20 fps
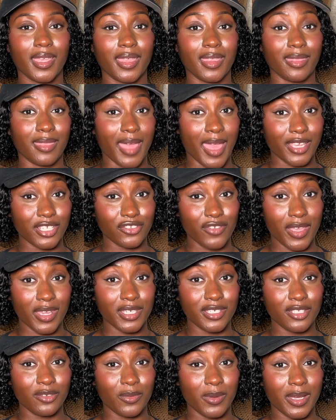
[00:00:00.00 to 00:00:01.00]
That
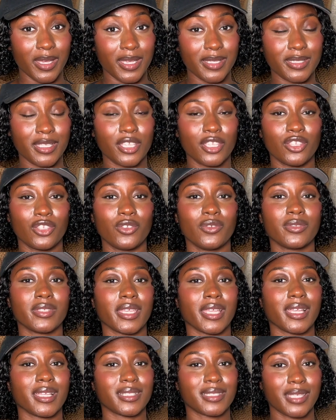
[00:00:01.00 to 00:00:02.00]
strategy was
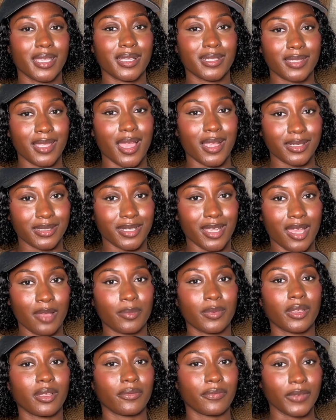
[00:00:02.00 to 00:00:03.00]
using TikTok Shop
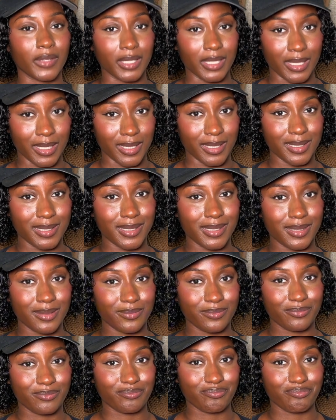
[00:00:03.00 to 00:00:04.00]
affiliates.
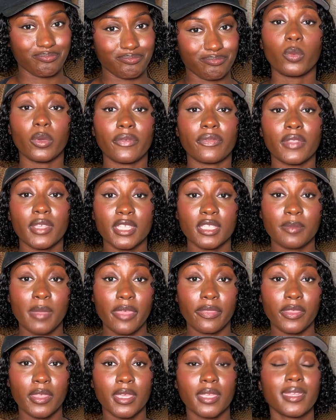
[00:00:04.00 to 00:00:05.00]
With this
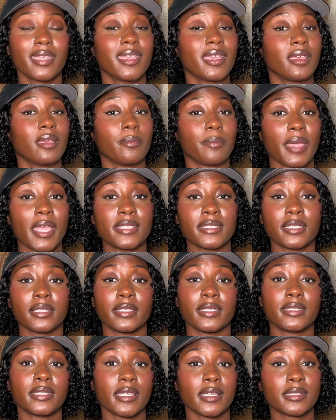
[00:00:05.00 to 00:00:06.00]
method, basically
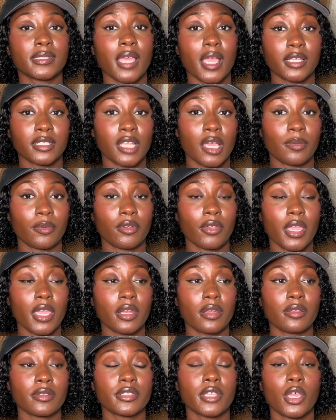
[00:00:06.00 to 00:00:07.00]
TikTok Shop
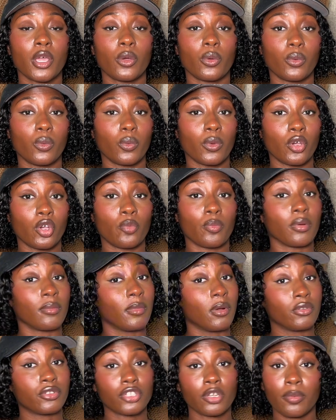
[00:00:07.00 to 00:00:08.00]
creators will
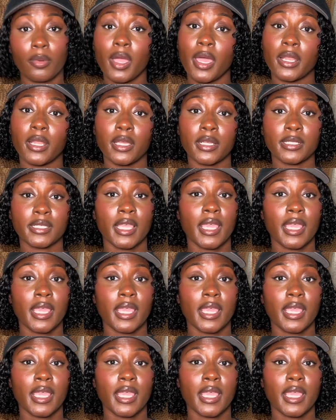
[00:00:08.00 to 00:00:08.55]
promote your products,